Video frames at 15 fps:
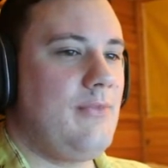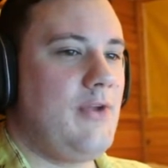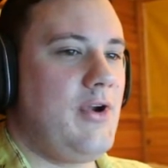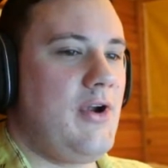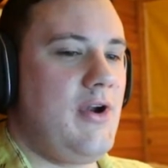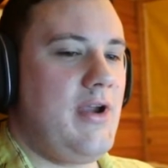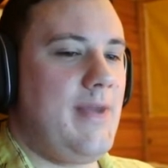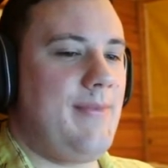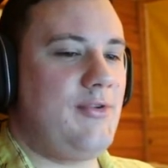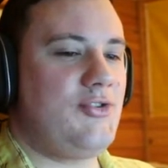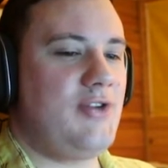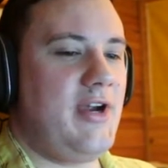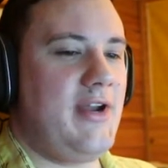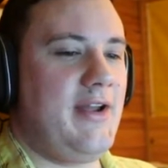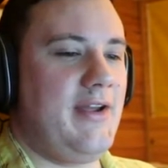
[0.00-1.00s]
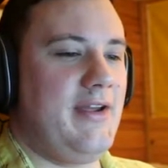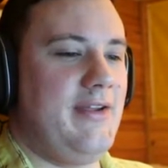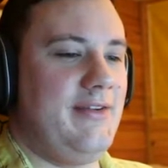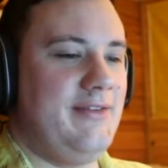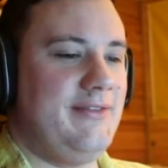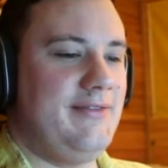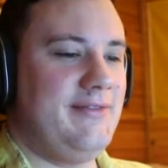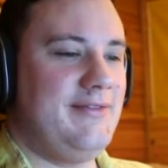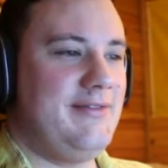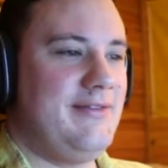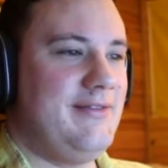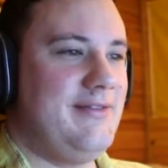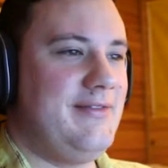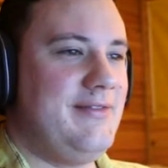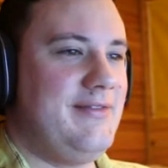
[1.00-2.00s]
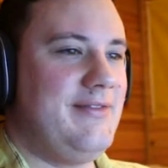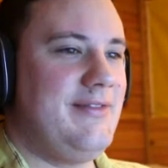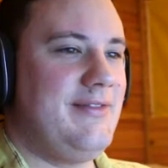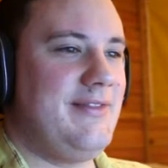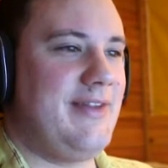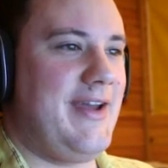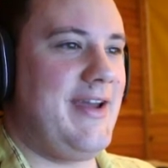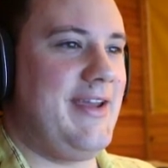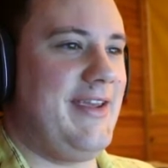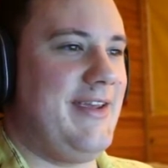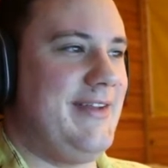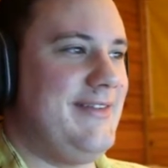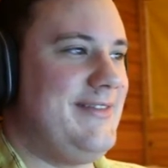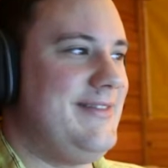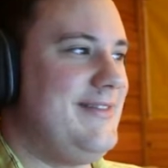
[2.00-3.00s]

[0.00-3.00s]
Hurry up the trading! Dang it.